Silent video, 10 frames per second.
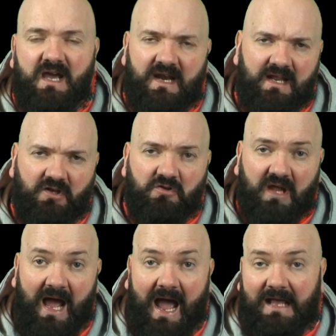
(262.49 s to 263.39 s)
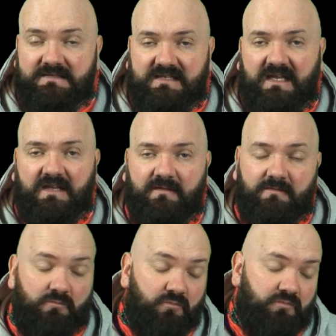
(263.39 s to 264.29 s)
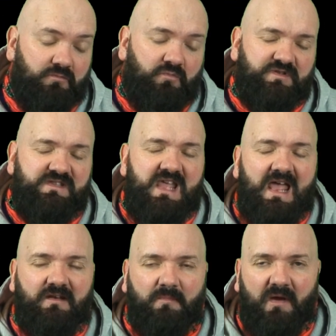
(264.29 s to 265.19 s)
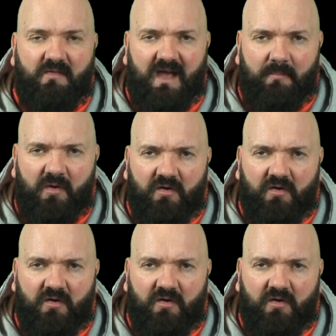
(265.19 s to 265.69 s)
and it looked like Ask Keith was the end about that